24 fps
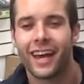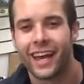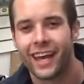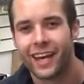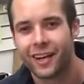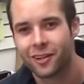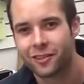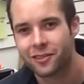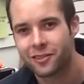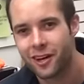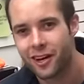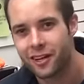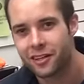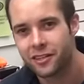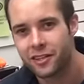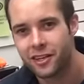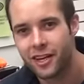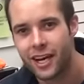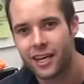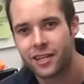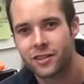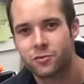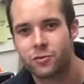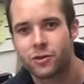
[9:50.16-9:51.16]
and I'll talk to
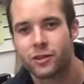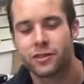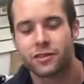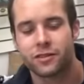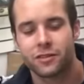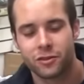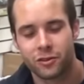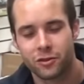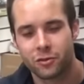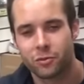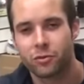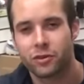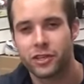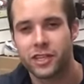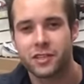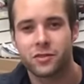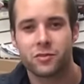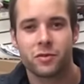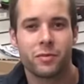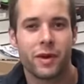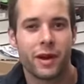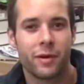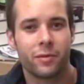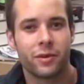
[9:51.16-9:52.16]
you guys real soon.
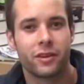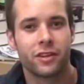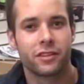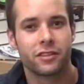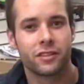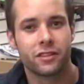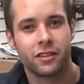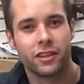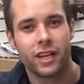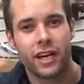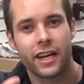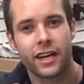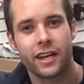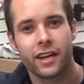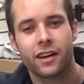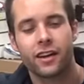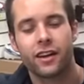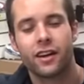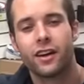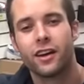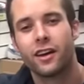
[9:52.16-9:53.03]
Please remember to like,